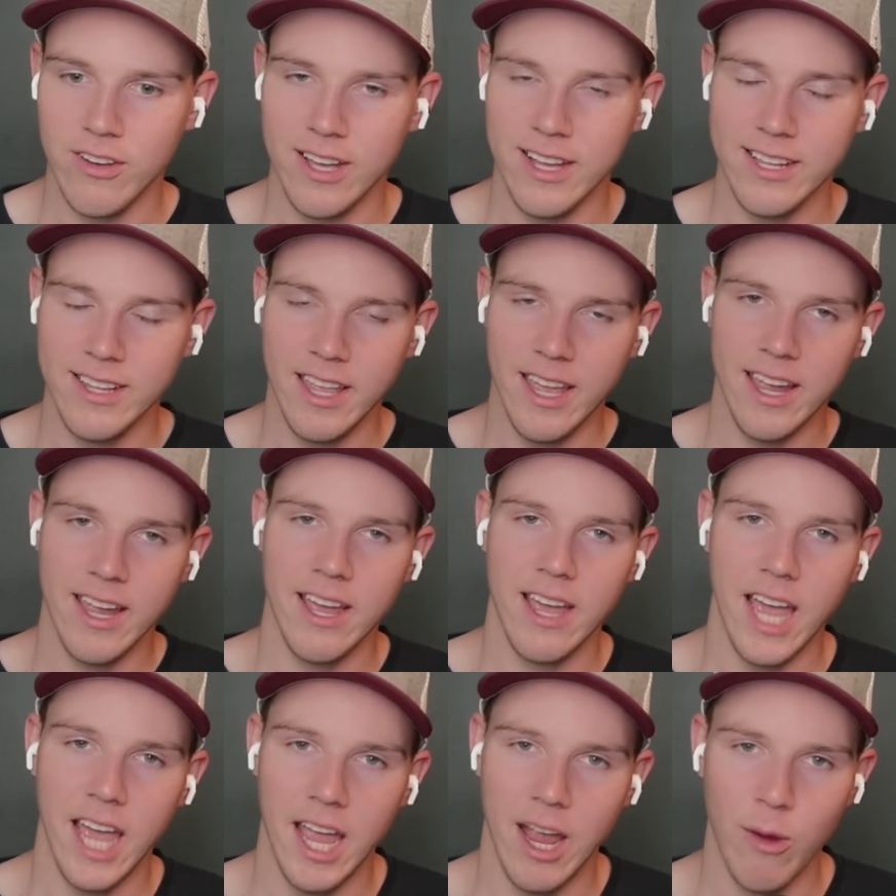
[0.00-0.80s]
It
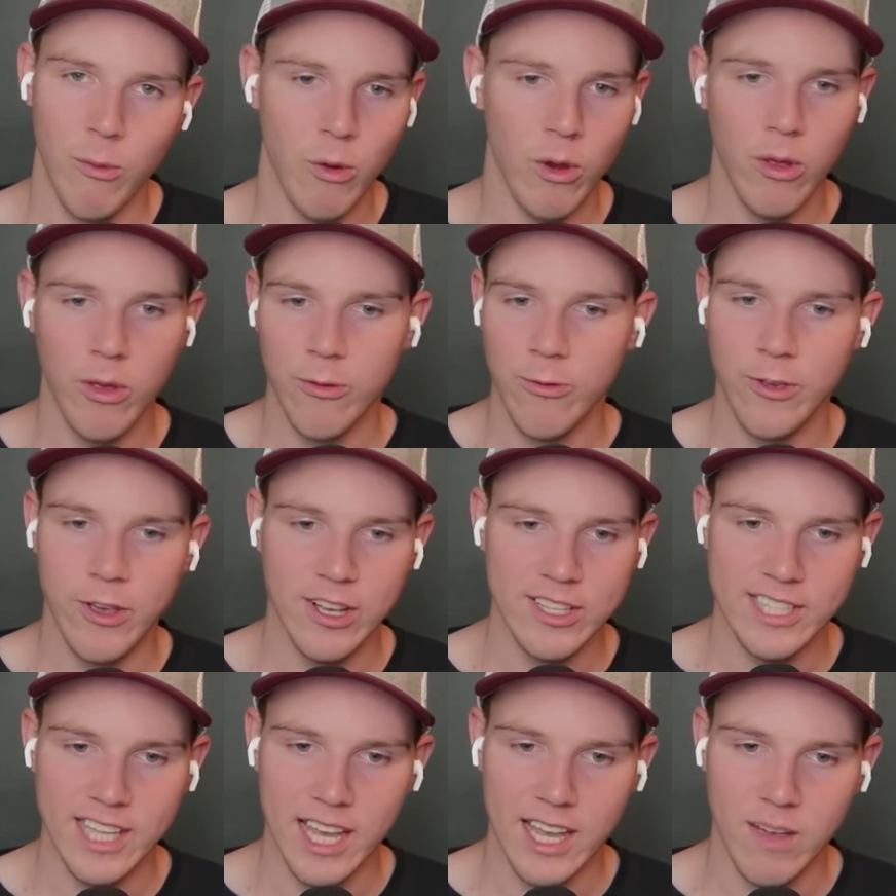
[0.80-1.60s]
really
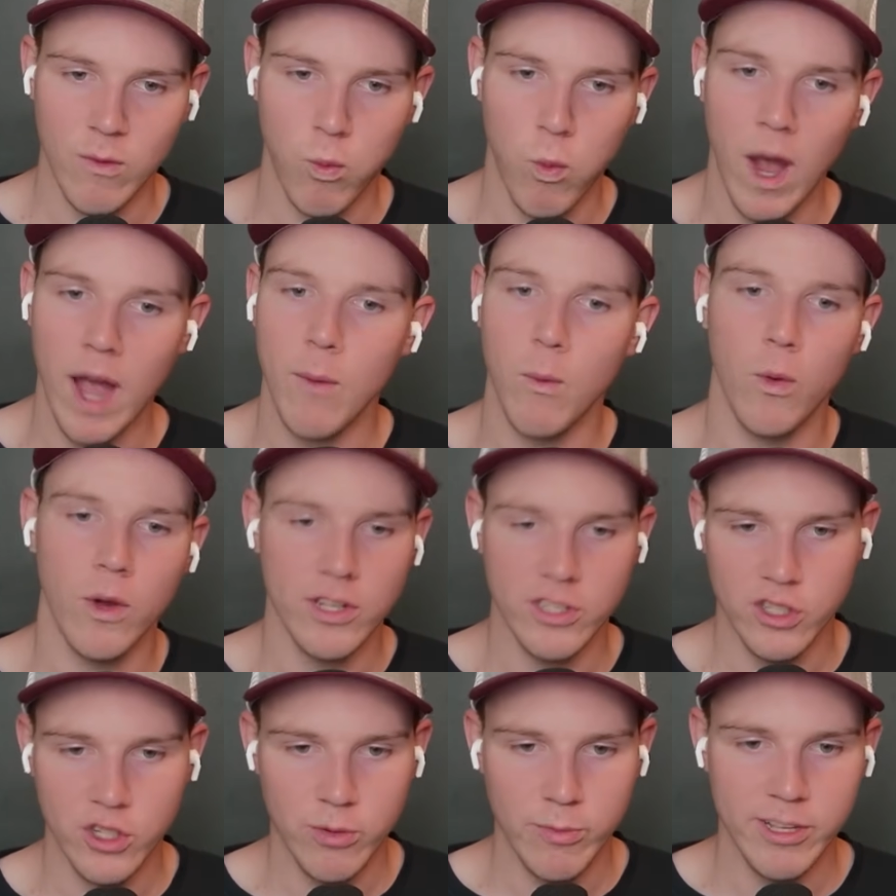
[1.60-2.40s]
feels like, why
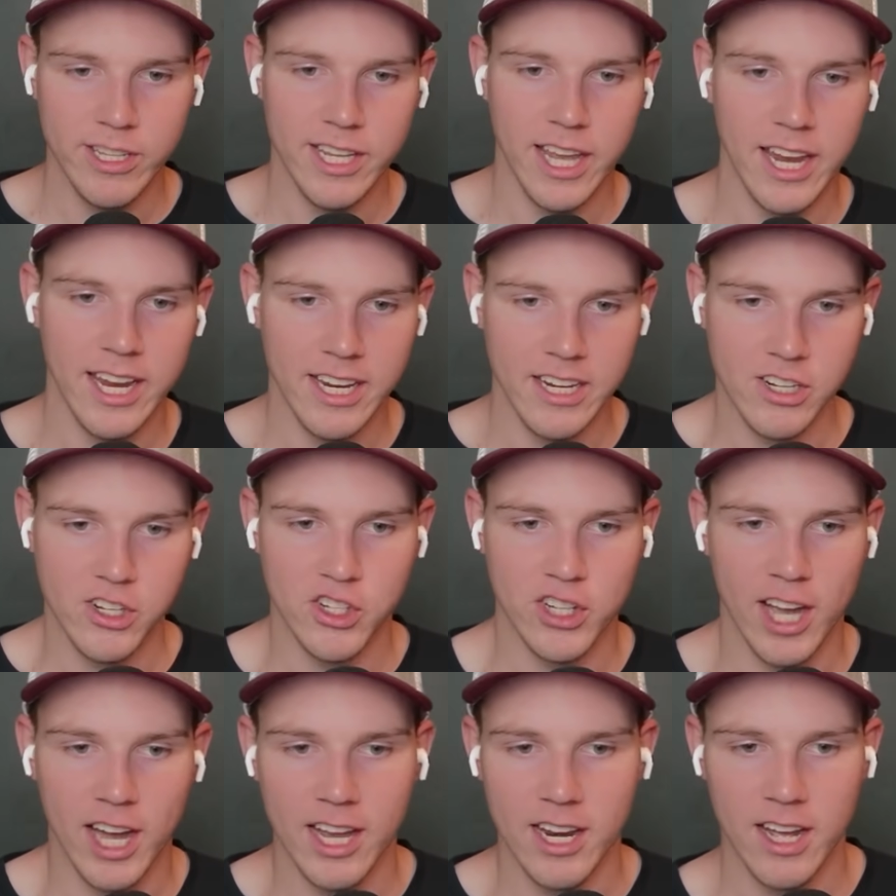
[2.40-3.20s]
wouldn't you be taking a
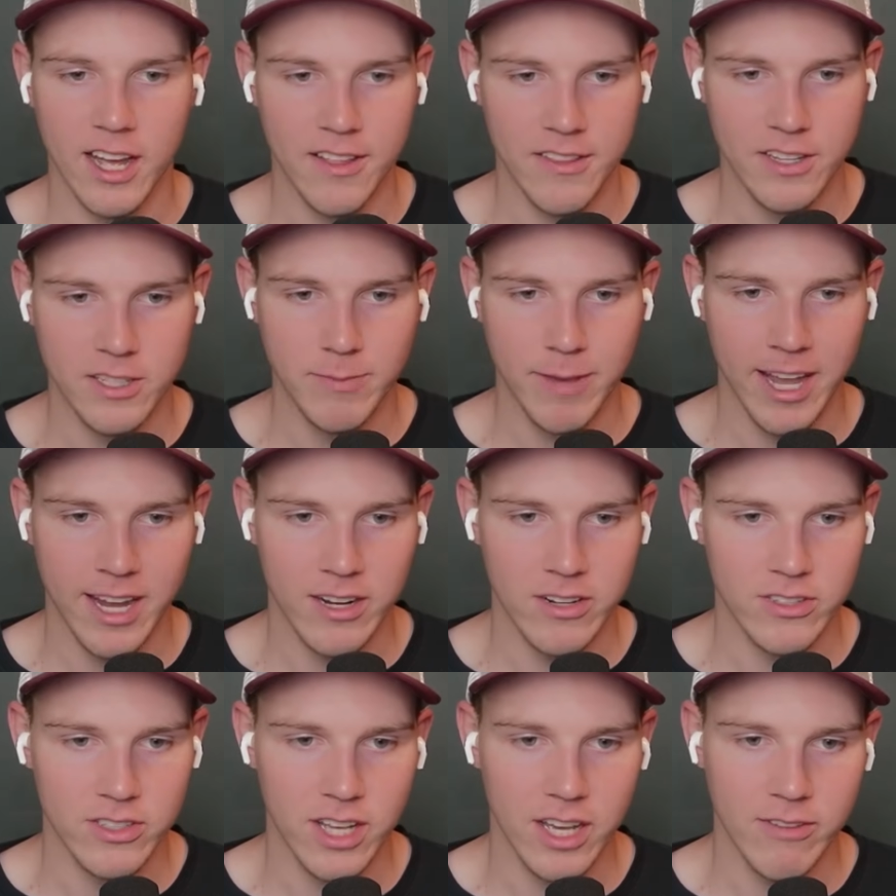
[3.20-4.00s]
shot on this
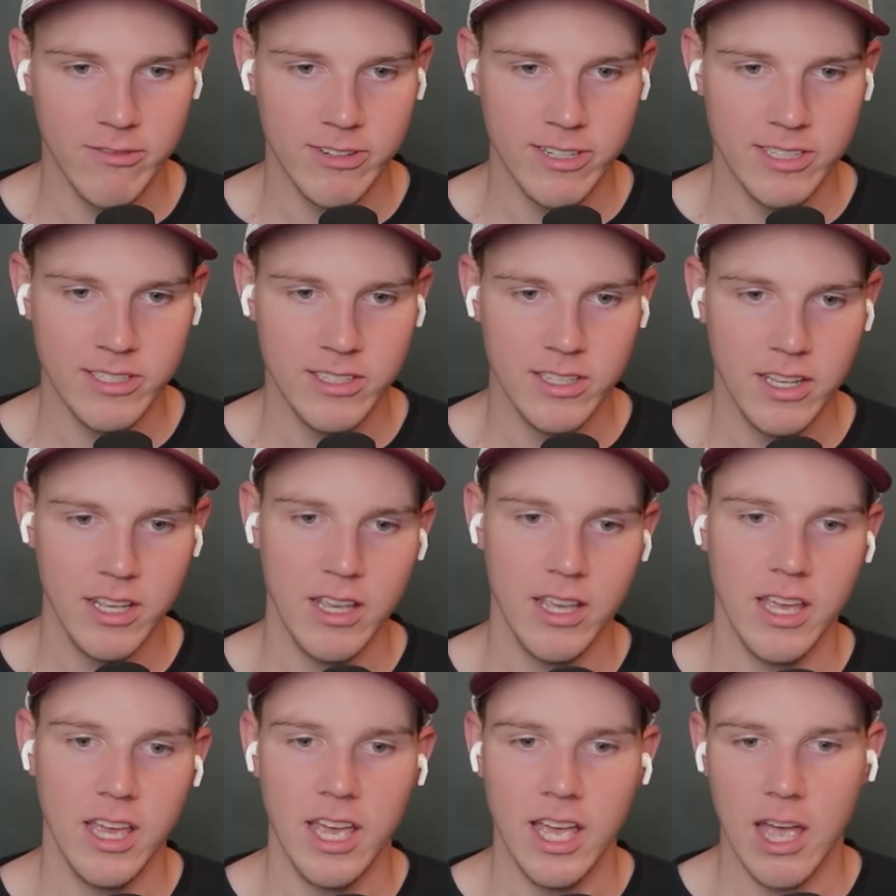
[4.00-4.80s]
Packers offense,
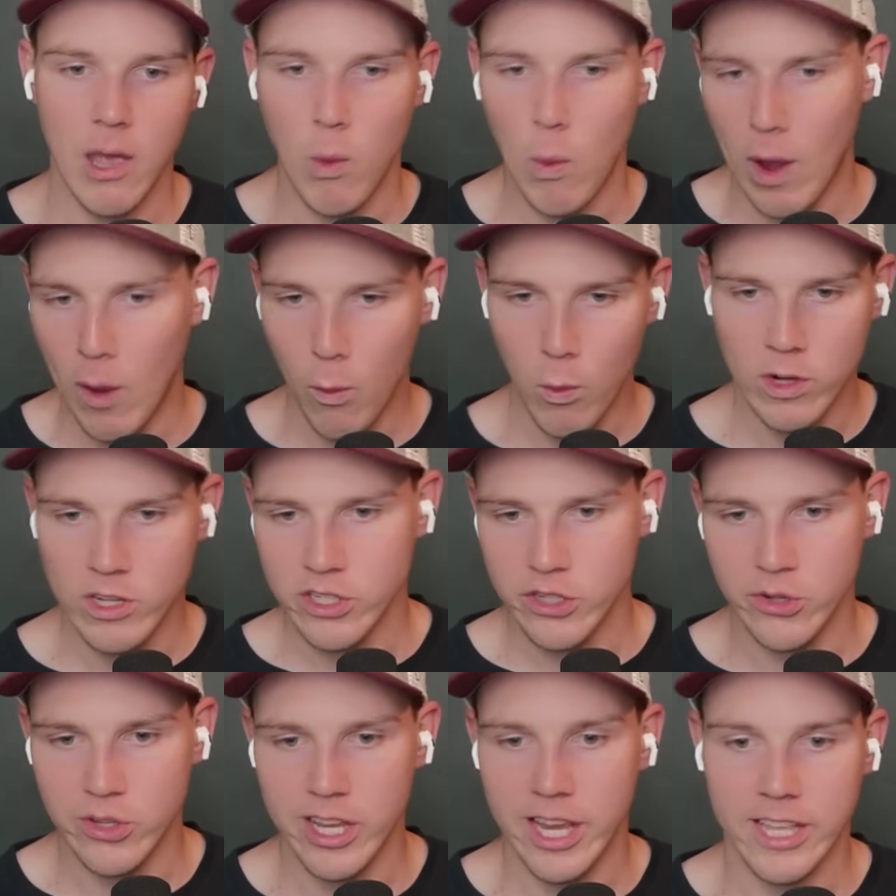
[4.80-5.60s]
and why
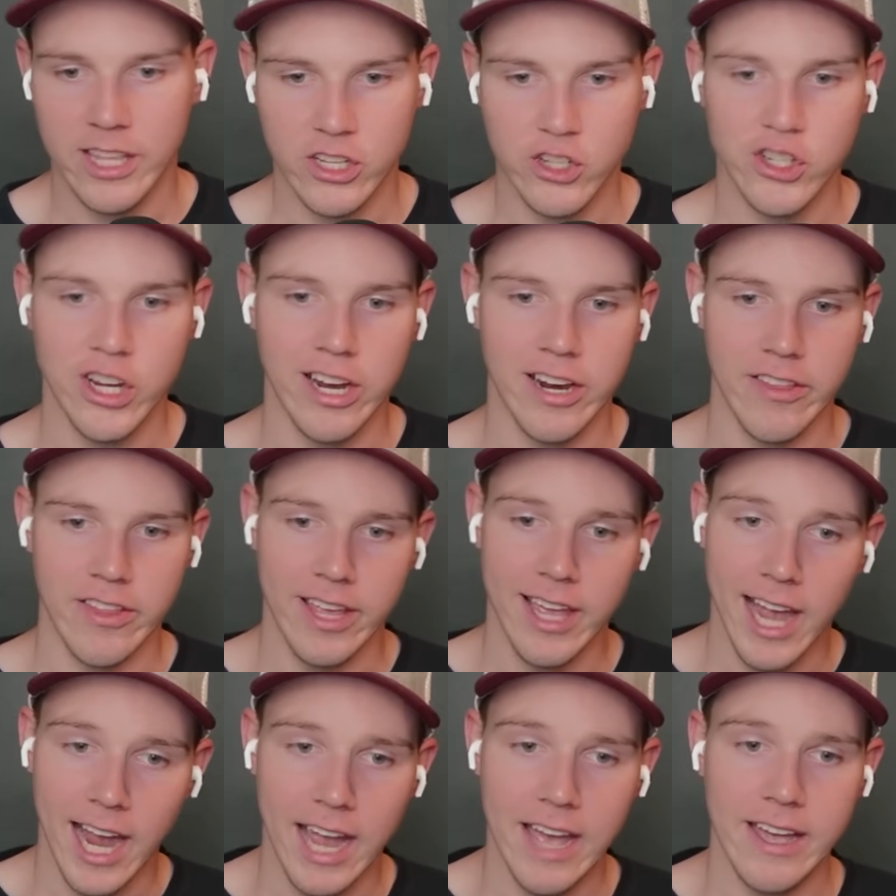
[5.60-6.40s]
wouldn't you take the shot on the
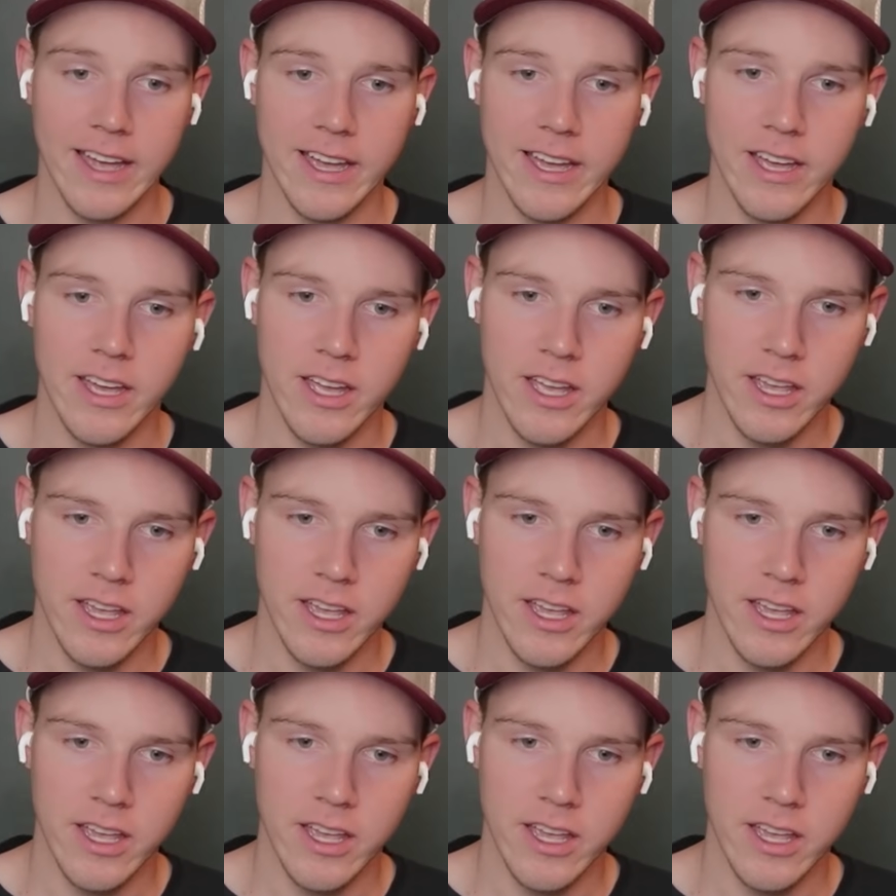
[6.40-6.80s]
guy?